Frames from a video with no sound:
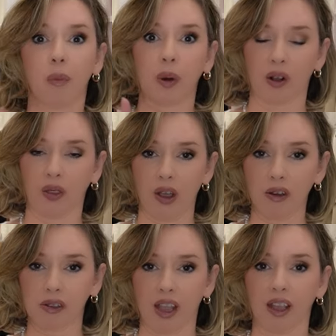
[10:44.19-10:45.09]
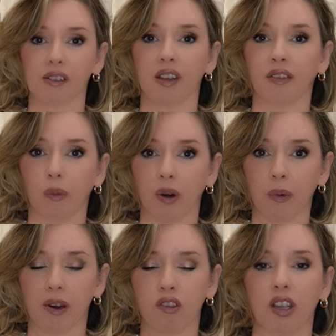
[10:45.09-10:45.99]
But on those days, if I wanna
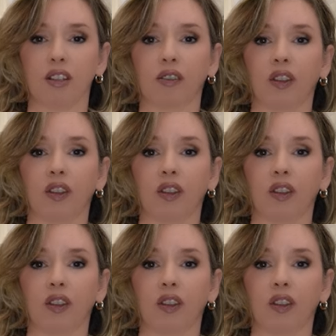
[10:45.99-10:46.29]
wear jeans,